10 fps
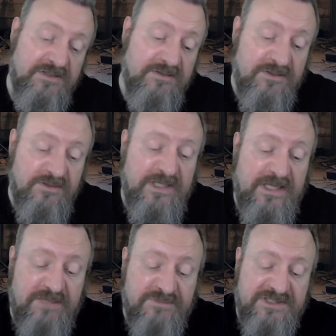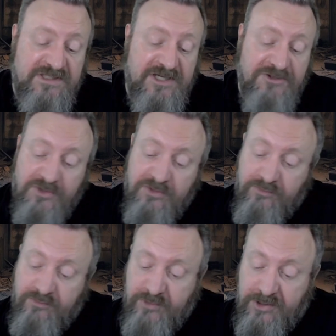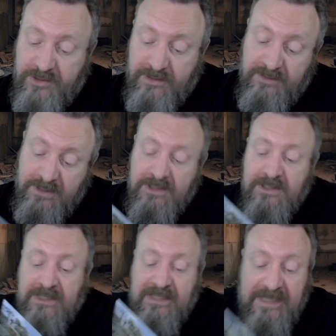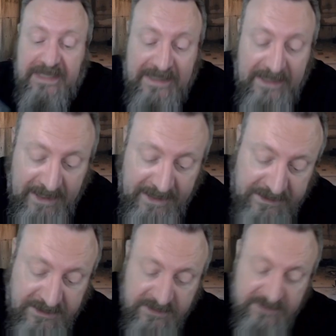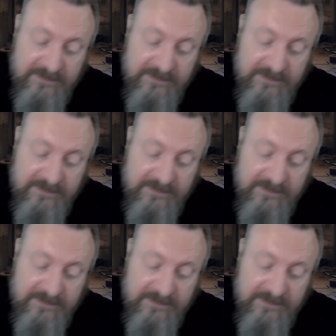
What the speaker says: in an early game scenario where a light